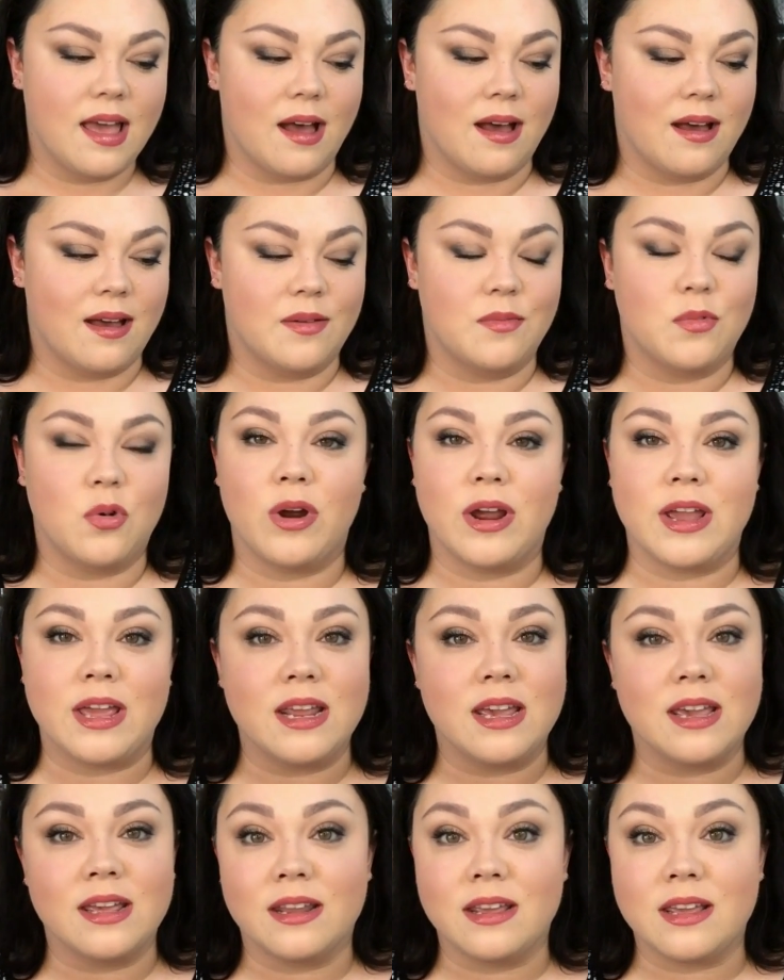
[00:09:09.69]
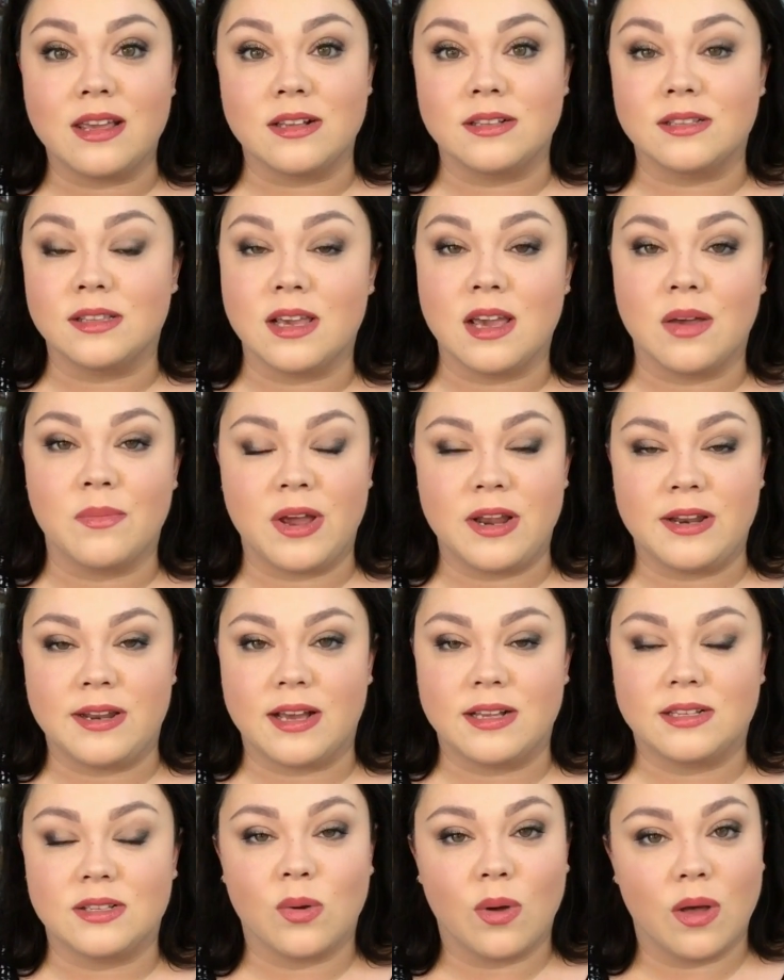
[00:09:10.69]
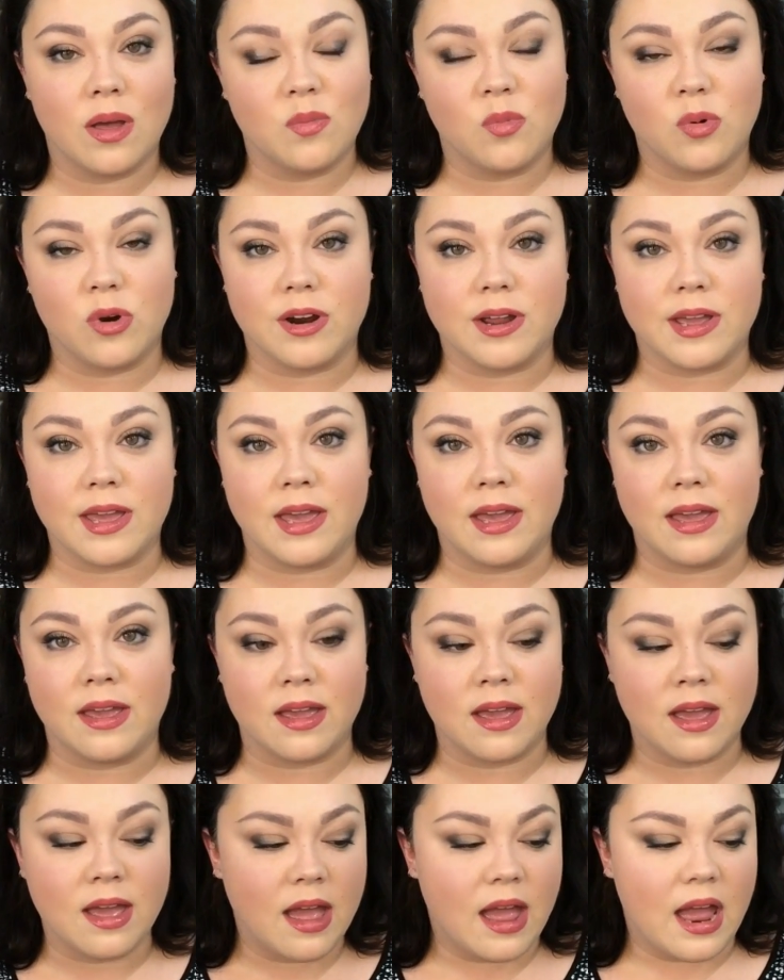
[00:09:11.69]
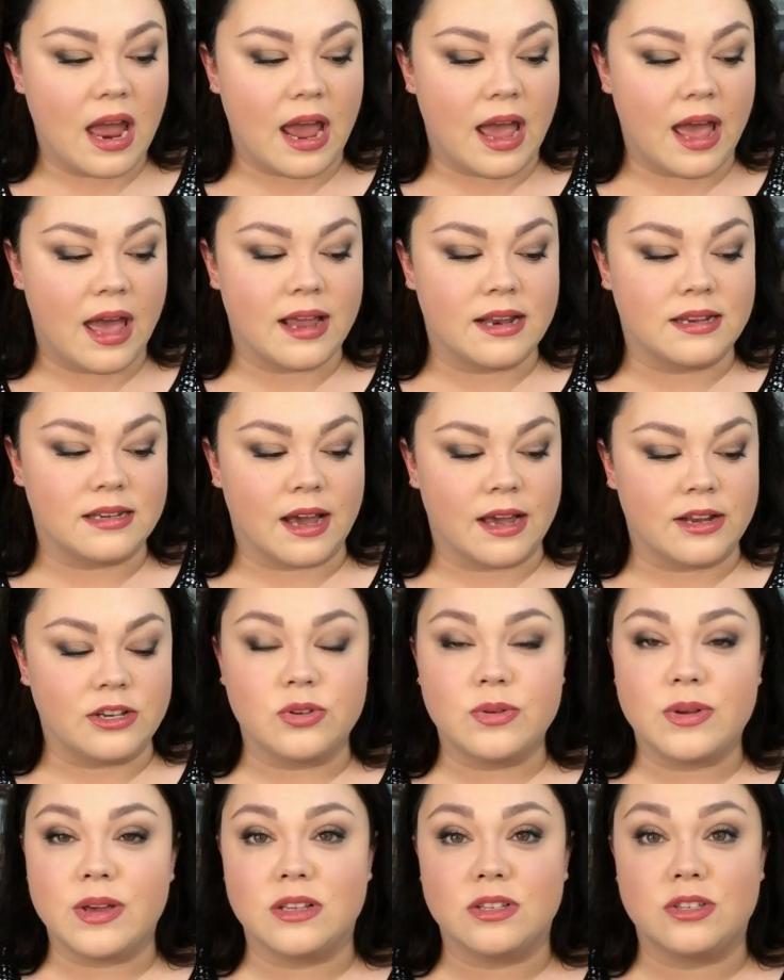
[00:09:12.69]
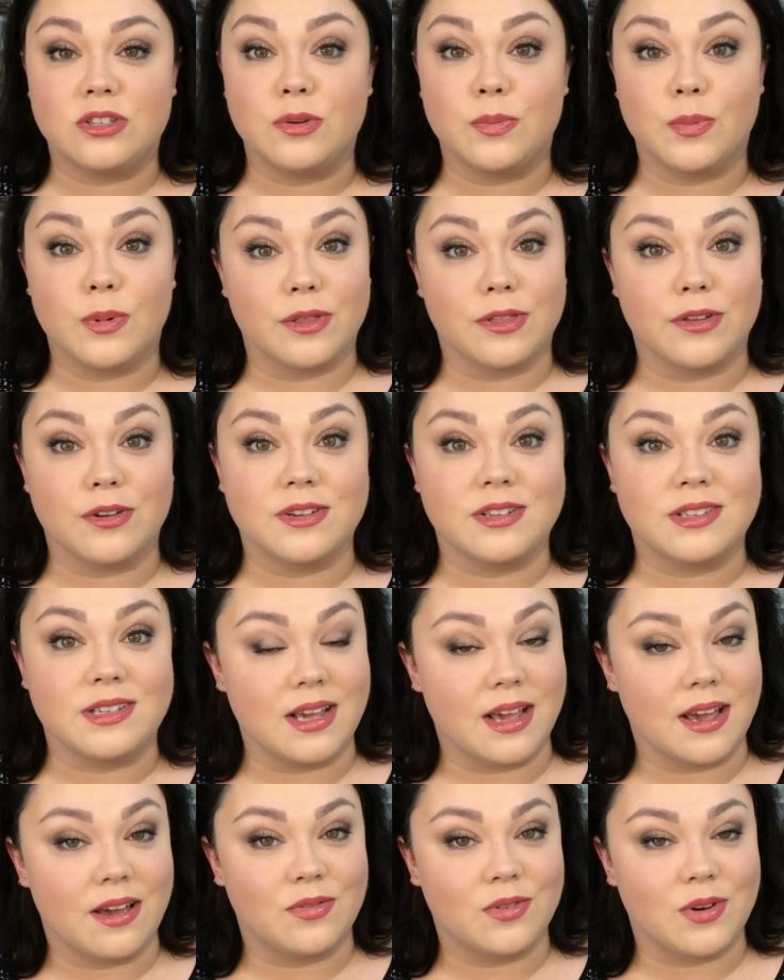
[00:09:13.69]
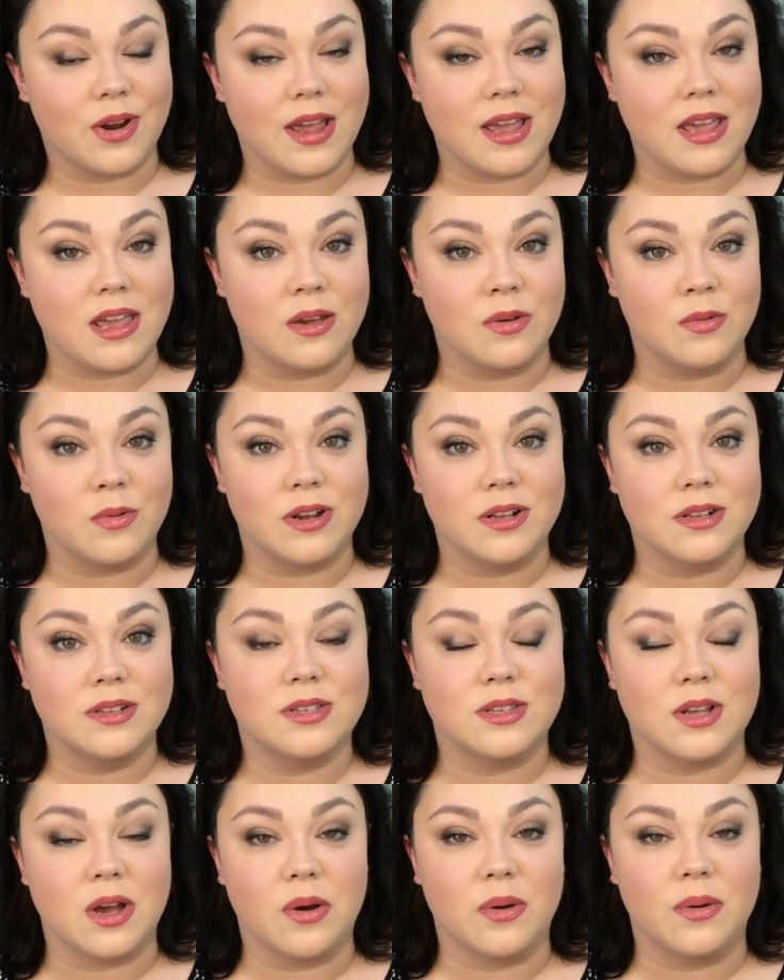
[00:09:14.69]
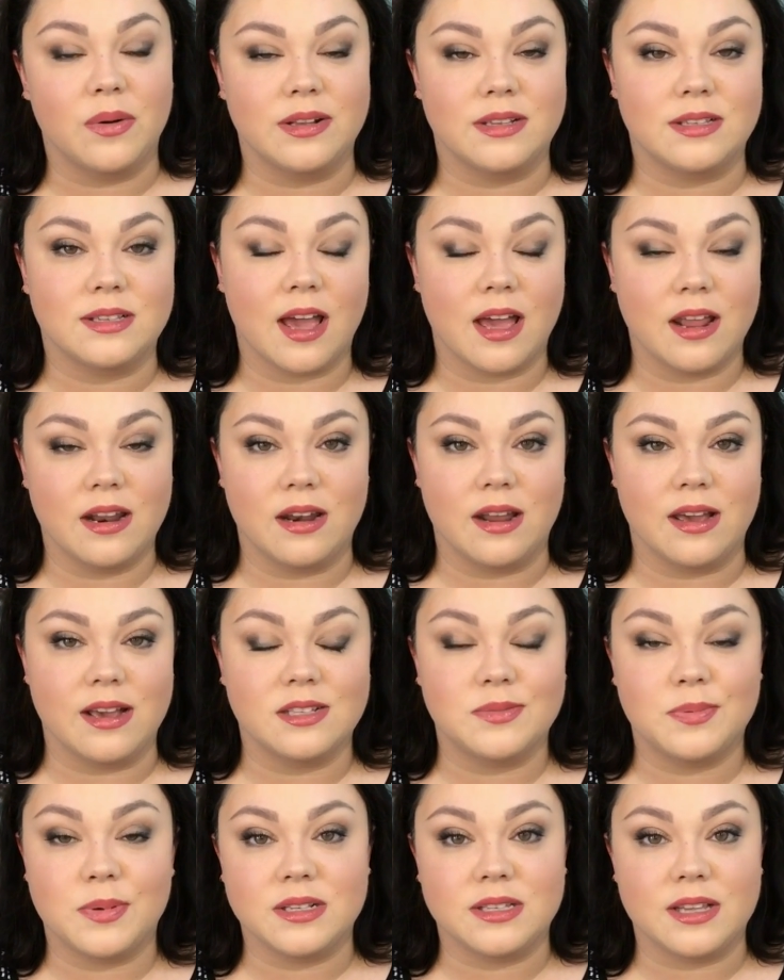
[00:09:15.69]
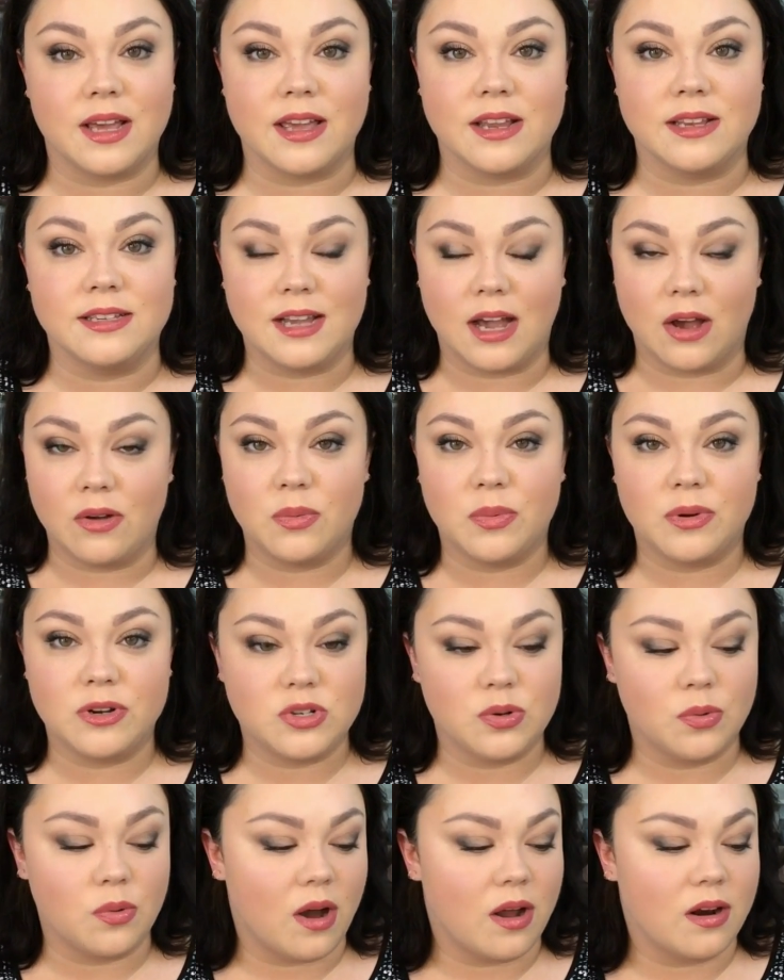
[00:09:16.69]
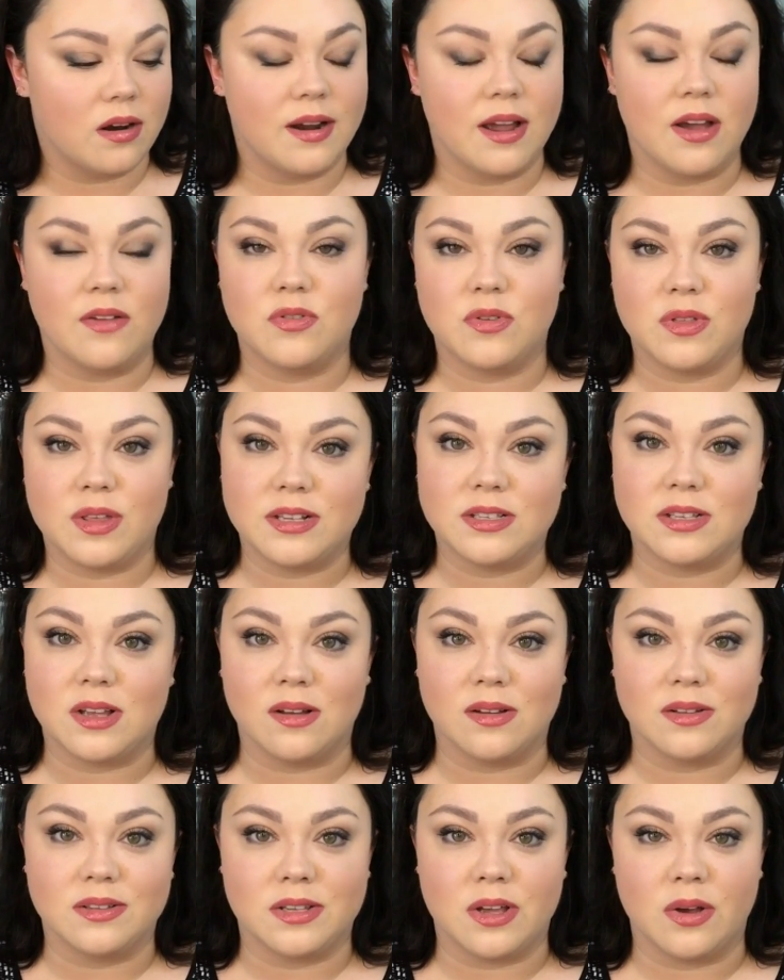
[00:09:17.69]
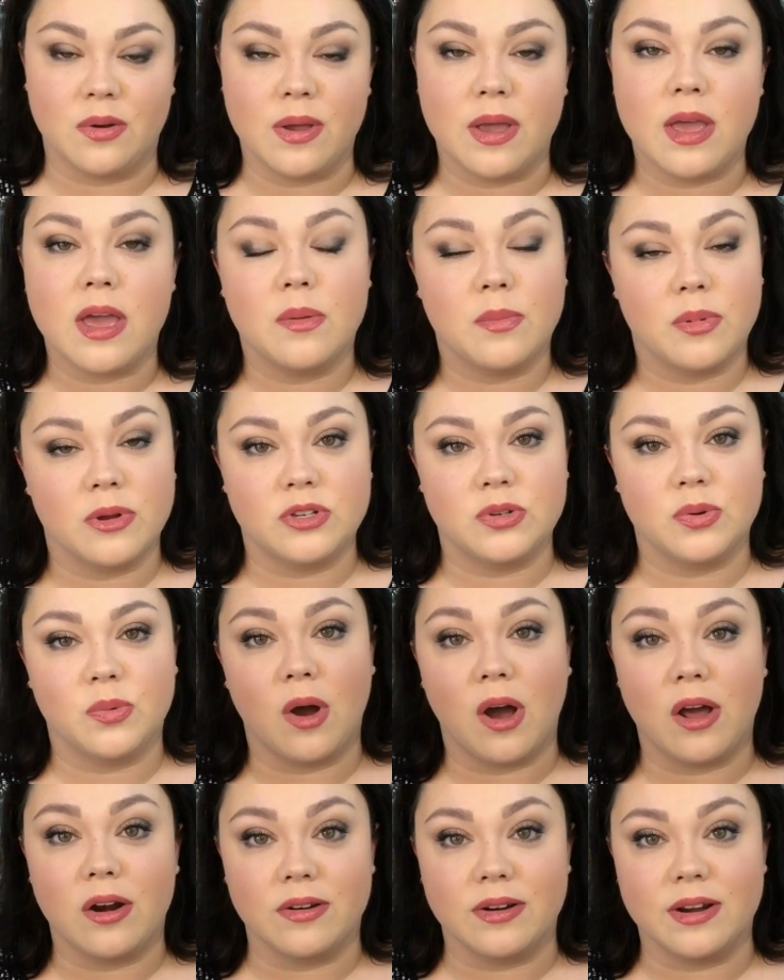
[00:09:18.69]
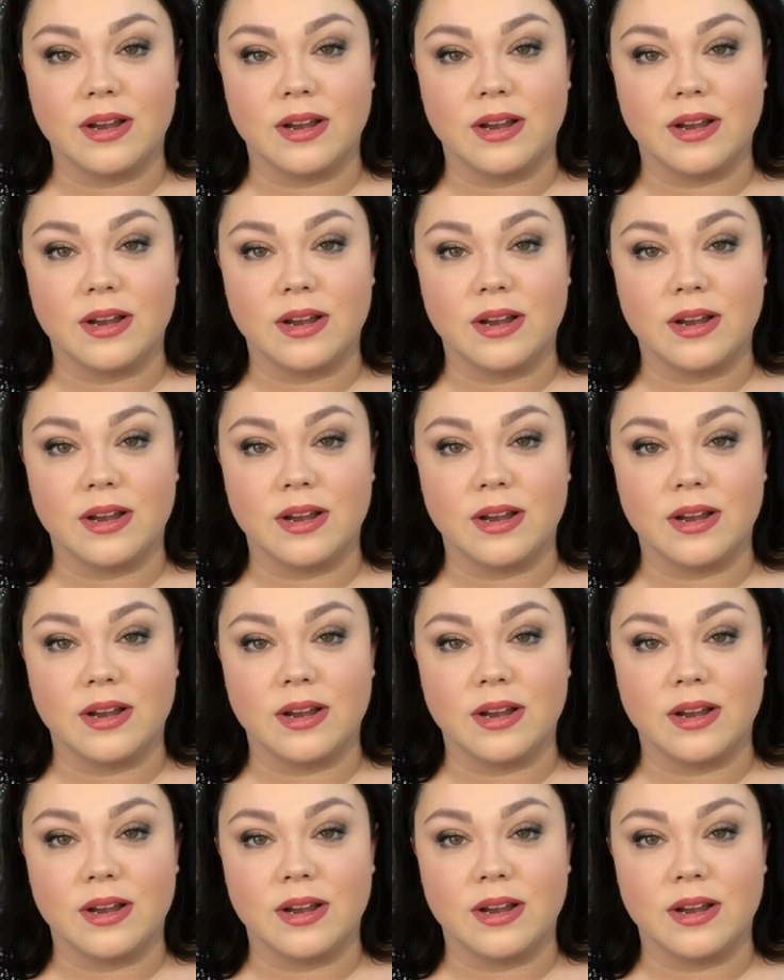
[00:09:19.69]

Um, or I can eat it easily at my desk while I'm working and I do get super thirsty after I eat one, so it's kind of nice because I can down a bunch of water after this also and get a bunch of water